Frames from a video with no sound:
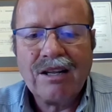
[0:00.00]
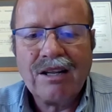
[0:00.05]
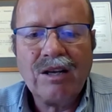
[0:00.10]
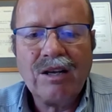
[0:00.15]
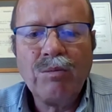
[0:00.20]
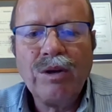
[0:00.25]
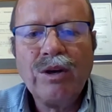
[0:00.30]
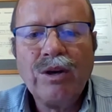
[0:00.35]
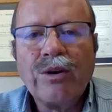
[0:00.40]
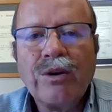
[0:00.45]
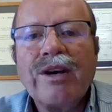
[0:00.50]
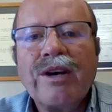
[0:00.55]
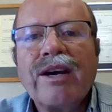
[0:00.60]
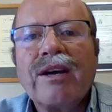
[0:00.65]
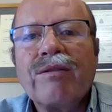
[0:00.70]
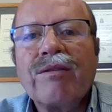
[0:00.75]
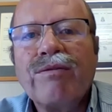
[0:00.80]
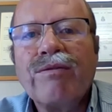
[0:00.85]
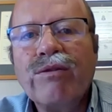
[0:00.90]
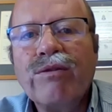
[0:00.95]
Then we're
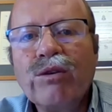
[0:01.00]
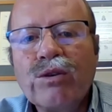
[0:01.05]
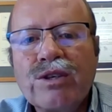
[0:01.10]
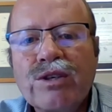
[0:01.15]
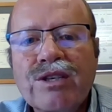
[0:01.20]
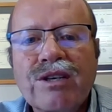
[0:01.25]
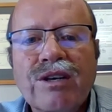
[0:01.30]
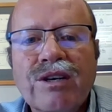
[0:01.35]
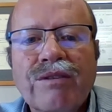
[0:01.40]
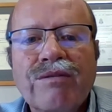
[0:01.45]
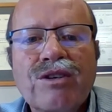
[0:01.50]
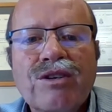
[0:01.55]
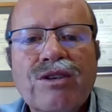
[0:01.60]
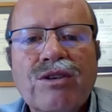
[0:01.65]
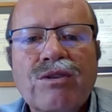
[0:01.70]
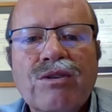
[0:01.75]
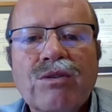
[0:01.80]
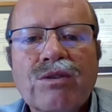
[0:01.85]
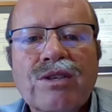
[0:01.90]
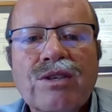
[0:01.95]
looking at full service
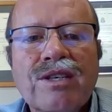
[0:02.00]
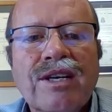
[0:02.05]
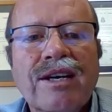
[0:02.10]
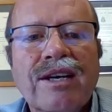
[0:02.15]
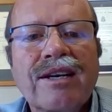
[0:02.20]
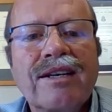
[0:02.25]
schools.